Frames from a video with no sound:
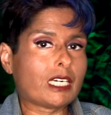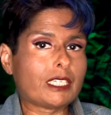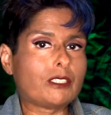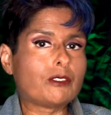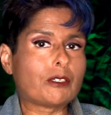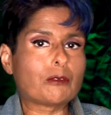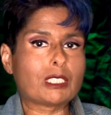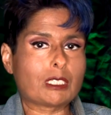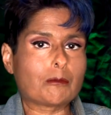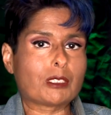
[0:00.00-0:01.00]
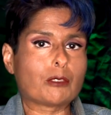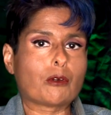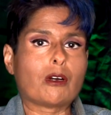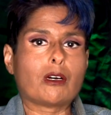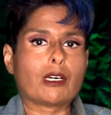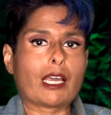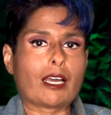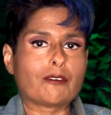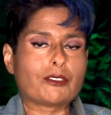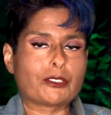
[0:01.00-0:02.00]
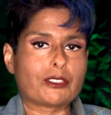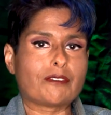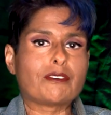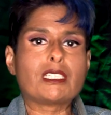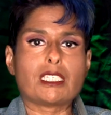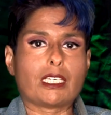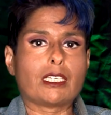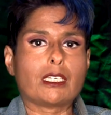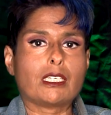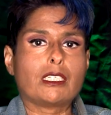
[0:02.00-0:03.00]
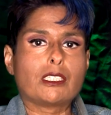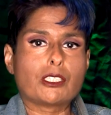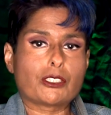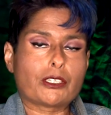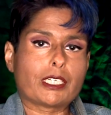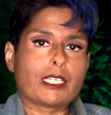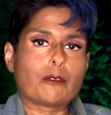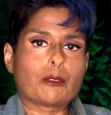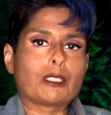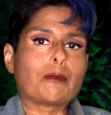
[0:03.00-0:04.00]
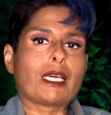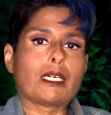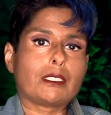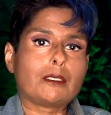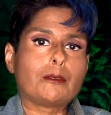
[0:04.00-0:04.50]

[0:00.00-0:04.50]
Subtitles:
I knew there was something wrong after the fatigue started getting really bad.